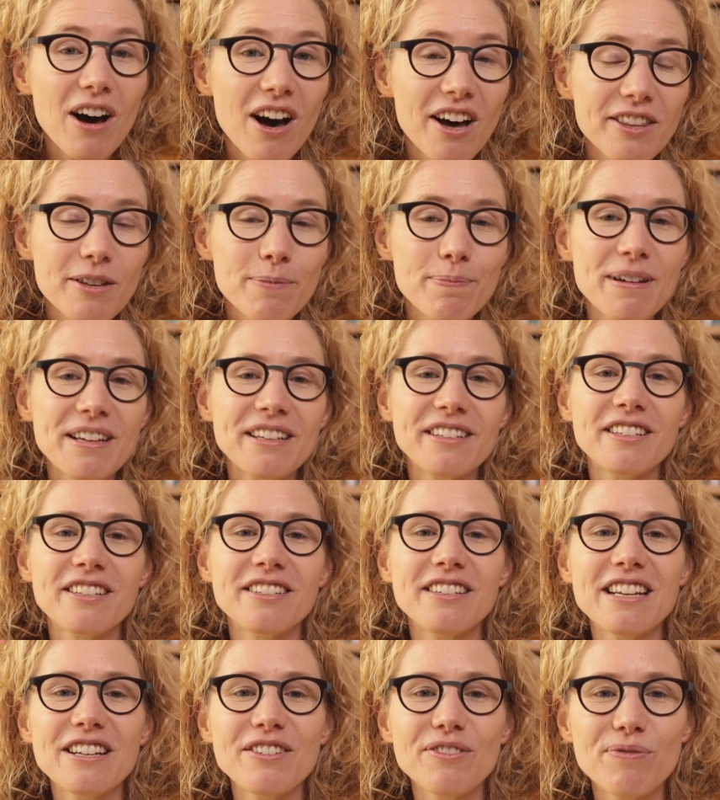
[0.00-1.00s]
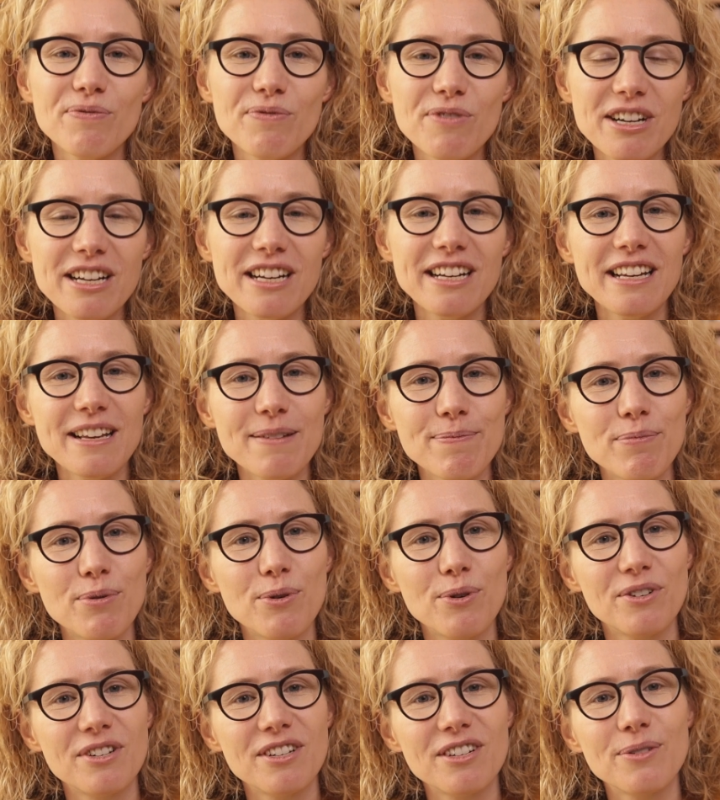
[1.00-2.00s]
for other pictures, it's really
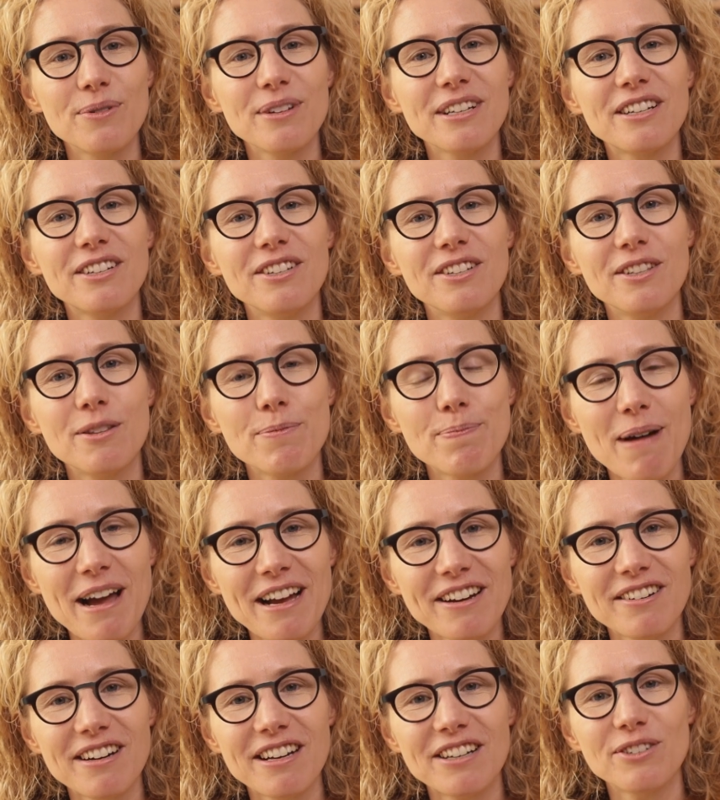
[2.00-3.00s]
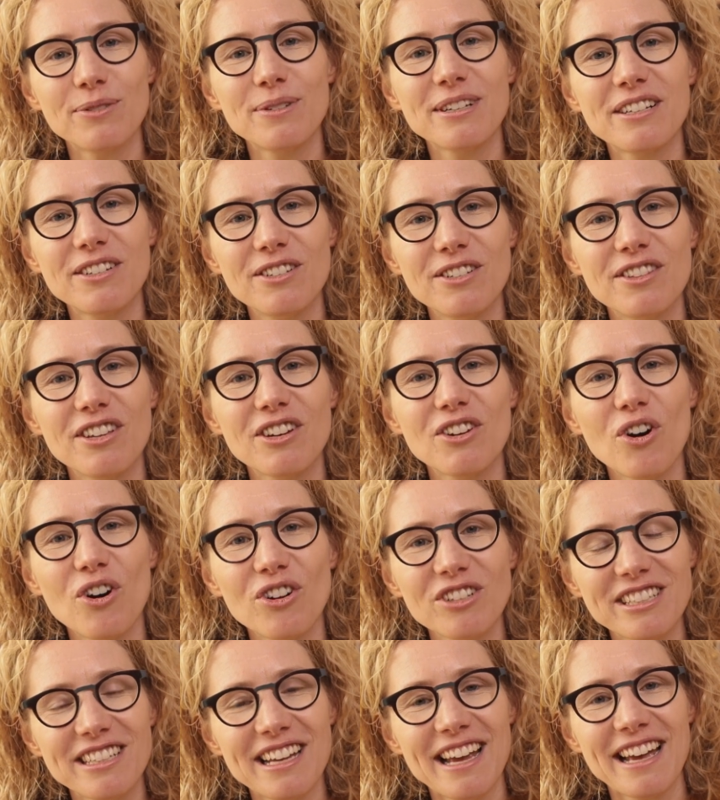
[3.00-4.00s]
important to include the background, to include the
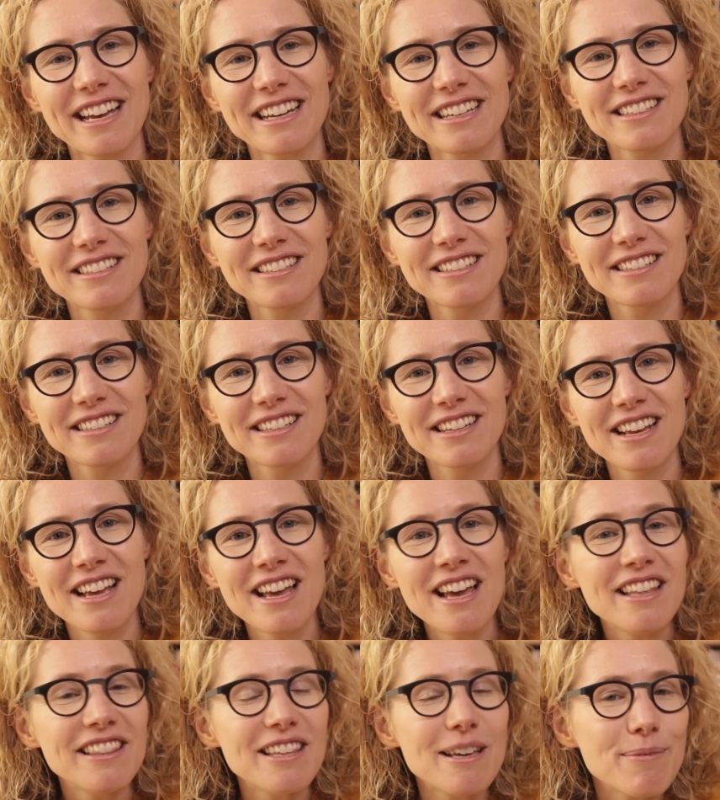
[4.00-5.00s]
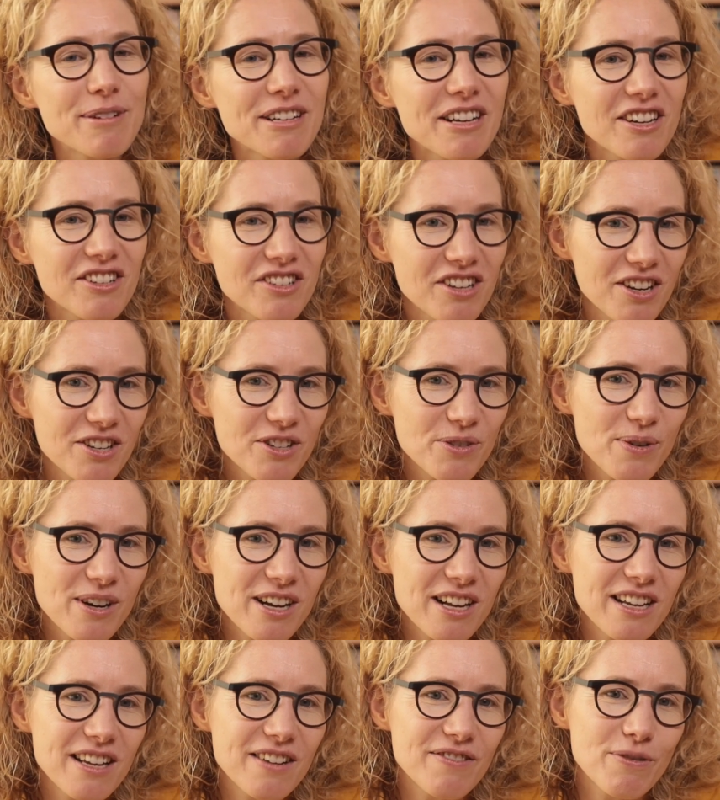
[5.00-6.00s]
context. The image I showed you
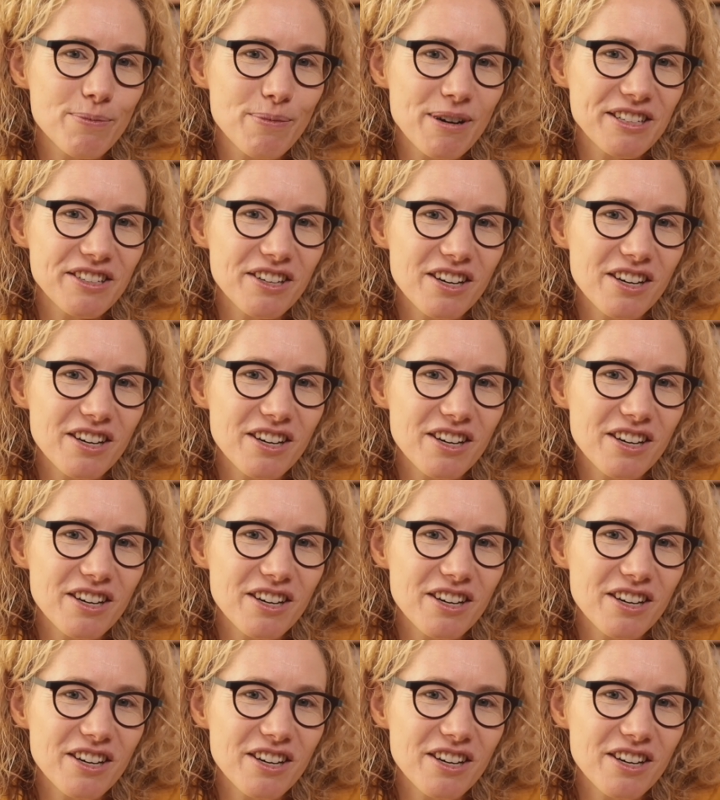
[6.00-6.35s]
earlier from my